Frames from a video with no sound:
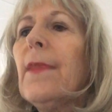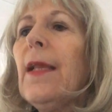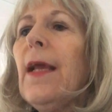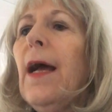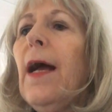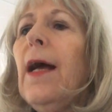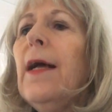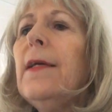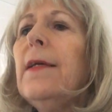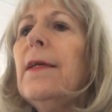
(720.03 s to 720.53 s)

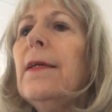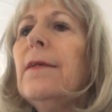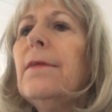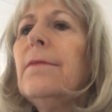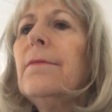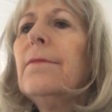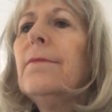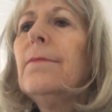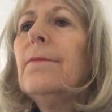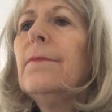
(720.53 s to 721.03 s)
I
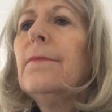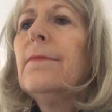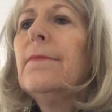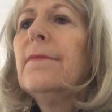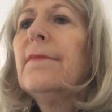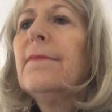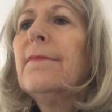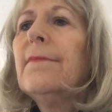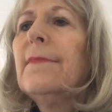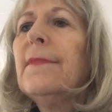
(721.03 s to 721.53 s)

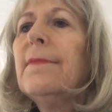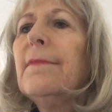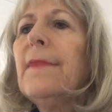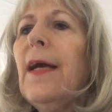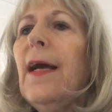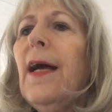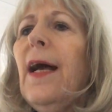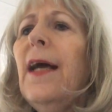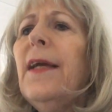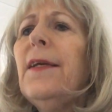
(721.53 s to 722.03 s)

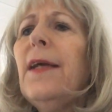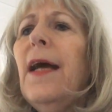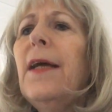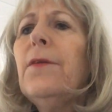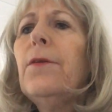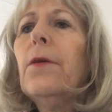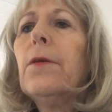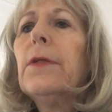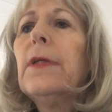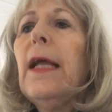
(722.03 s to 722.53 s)
I
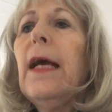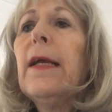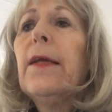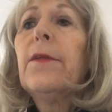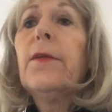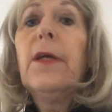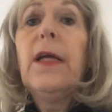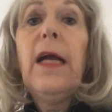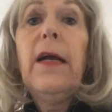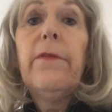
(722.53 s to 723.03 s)
don't like
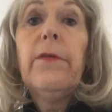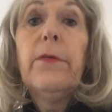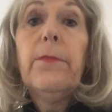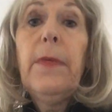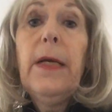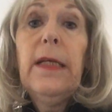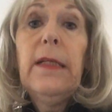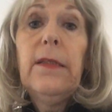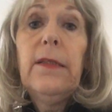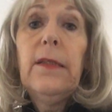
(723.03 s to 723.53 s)
the
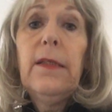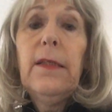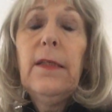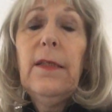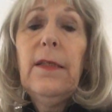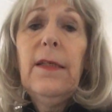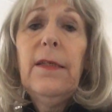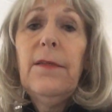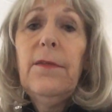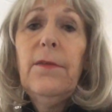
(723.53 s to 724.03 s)
government
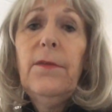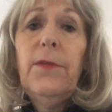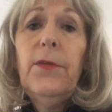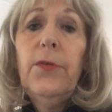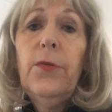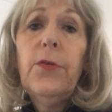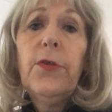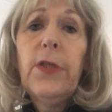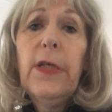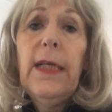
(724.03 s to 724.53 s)

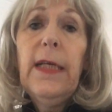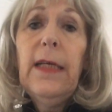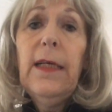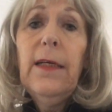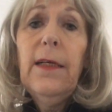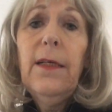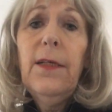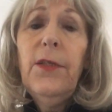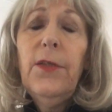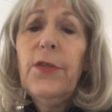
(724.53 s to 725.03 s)

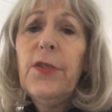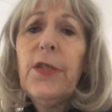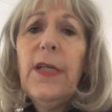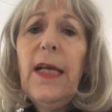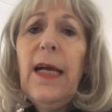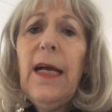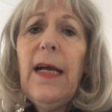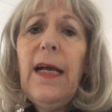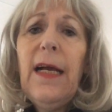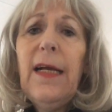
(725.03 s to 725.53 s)
usually.
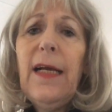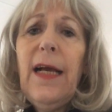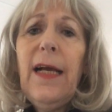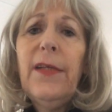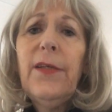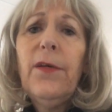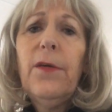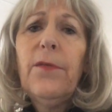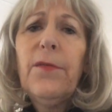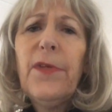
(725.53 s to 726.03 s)
Usually, I
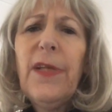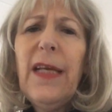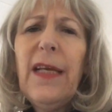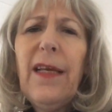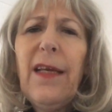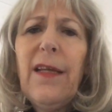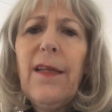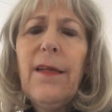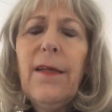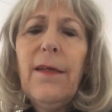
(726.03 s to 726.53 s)
don't
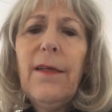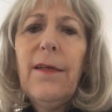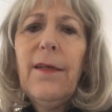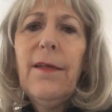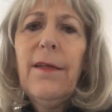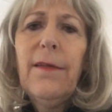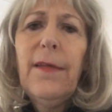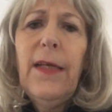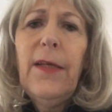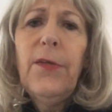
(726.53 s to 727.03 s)
think
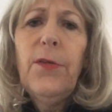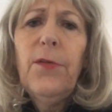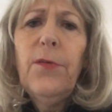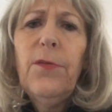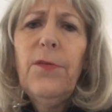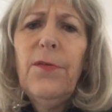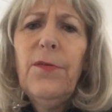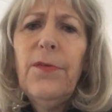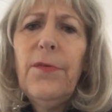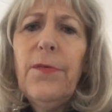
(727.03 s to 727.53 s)
they
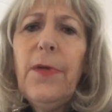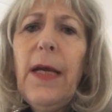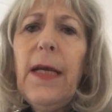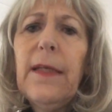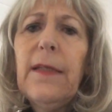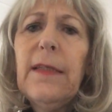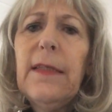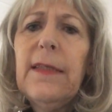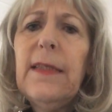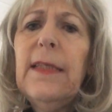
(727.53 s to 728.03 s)
do the
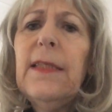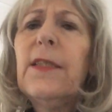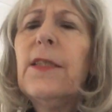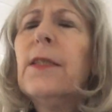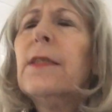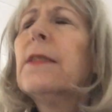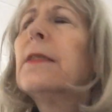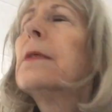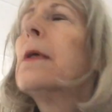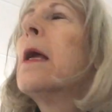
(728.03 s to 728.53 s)
right
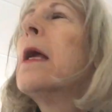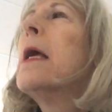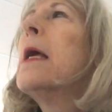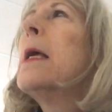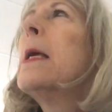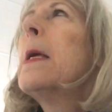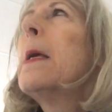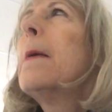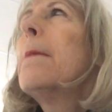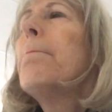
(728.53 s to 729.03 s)
decisions.
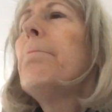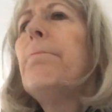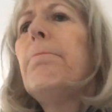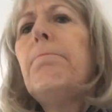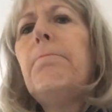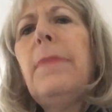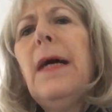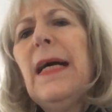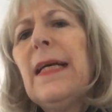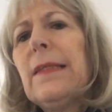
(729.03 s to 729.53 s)

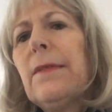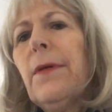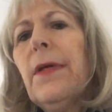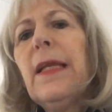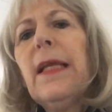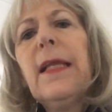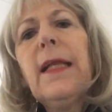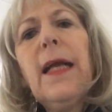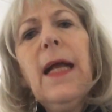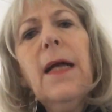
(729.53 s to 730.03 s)
But when
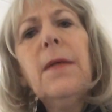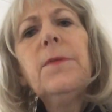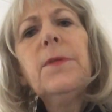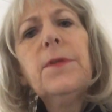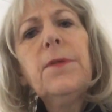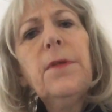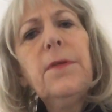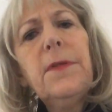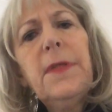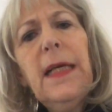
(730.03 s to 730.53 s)
it comes
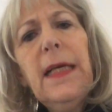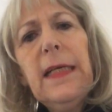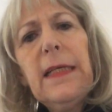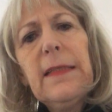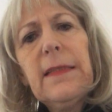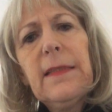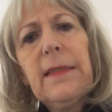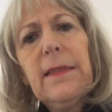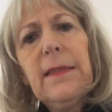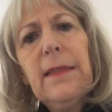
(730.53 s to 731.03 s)
to
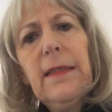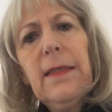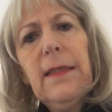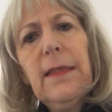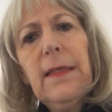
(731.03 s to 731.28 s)
this,